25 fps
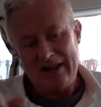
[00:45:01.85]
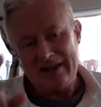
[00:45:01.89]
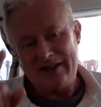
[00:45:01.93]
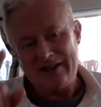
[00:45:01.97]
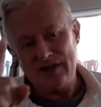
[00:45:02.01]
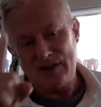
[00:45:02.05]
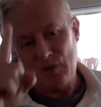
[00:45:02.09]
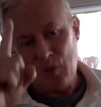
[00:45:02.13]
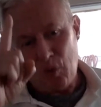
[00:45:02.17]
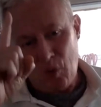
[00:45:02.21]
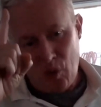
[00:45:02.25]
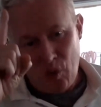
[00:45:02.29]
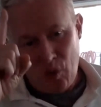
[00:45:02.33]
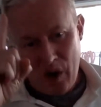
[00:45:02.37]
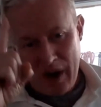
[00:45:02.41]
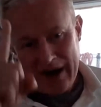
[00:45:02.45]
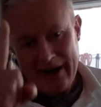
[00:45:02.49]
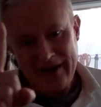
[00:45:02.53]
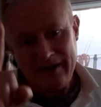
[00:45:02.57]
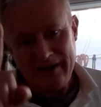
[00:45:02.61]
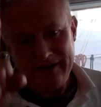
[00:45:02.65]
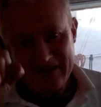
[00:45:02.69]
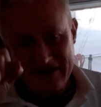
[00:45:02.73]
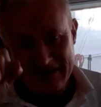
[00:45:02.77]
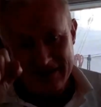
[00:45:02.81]
There's just
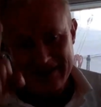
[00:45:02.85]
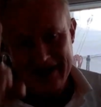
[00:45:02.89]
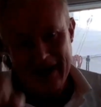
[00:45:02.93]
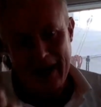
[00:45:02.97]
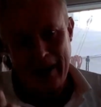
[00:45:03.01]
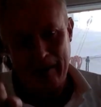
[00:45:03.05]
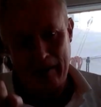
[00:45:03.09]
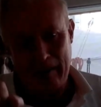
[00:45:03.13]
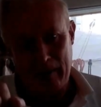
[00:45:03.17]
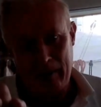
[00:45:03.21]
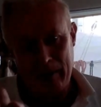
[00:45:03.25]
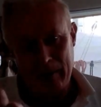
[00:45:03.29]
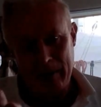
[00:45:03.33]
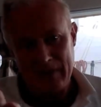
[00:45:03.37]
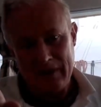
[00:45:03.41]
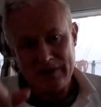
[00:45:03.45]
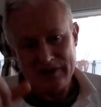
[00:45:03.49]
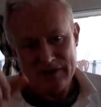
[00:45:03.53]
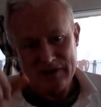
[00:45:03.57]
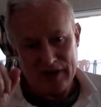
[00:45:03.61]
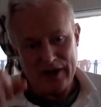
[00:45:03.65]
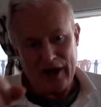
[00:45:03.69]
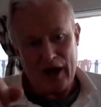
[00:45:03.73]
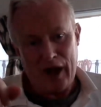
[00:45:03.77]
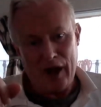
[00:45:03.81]
one step
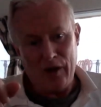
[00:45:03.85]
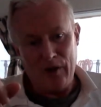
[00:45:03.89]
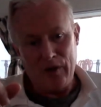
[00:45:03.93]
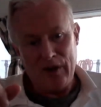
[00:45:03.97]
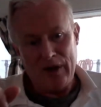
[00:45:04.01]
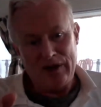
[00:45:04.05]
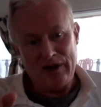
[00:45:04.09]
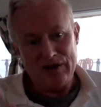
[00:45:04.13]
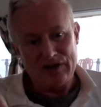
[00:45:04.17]
to go,